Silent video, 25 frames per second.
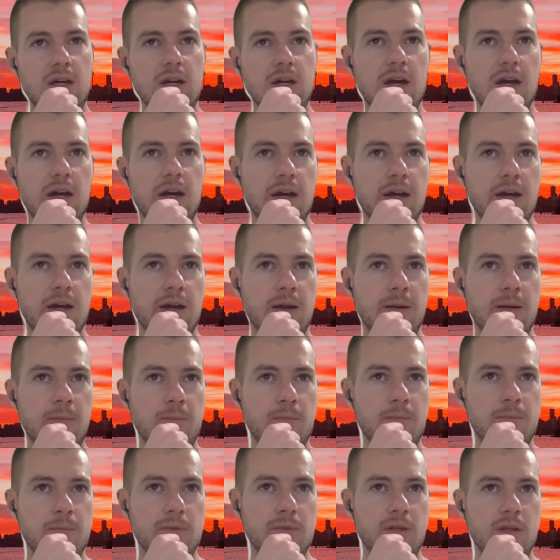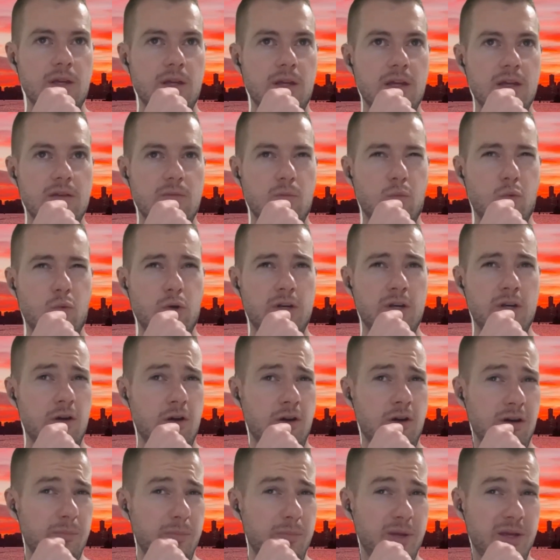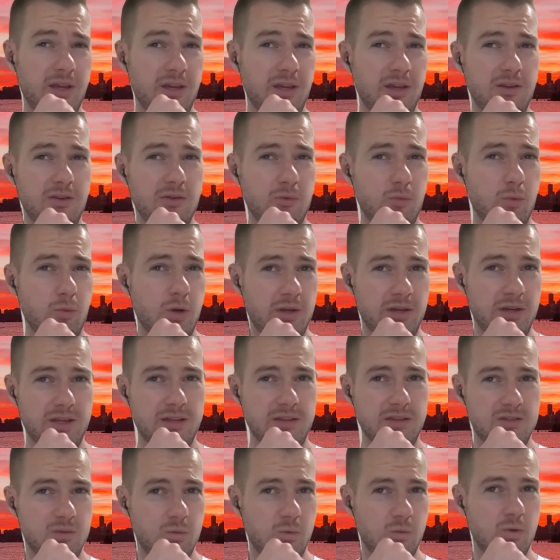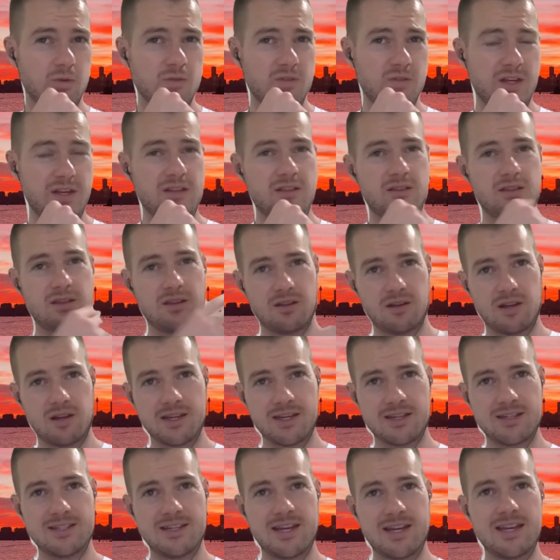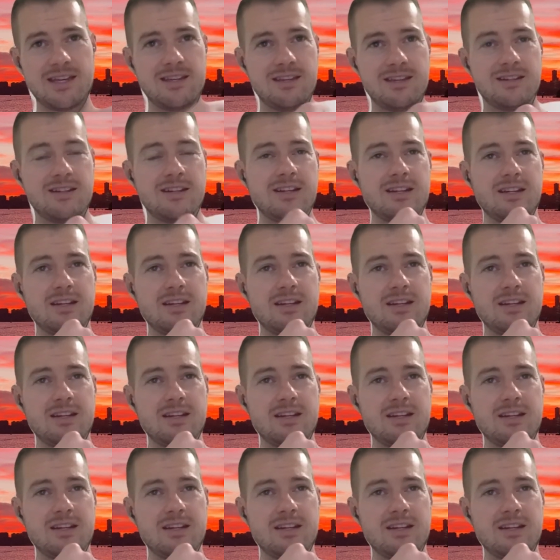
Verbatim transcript: Um, it would not appear you're working towards anything like a date.